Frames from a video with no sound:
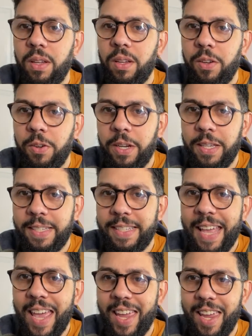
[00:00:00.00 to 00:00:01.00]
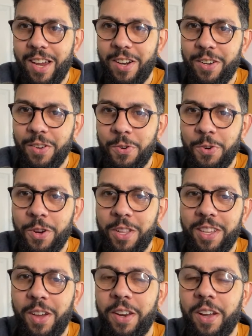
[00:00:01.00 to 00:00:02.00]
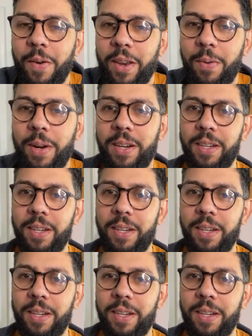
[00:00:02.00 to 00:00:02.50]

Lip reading: you're gonna stay here. You're not gonna go anywhere.